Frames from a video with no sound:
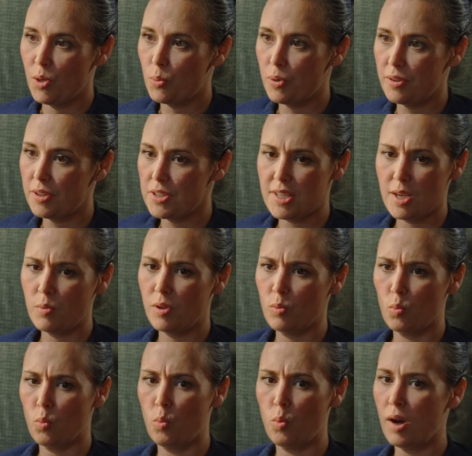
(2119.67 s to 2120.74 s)
where they say,
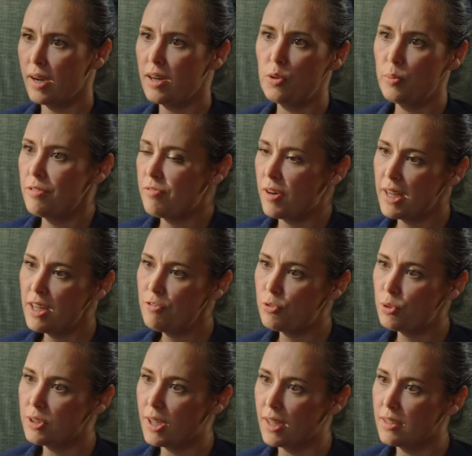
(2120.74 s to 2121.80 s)
well, why are we fighting
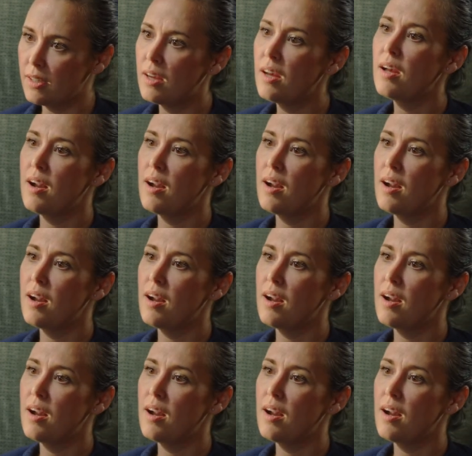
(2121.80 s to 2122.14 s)
for that?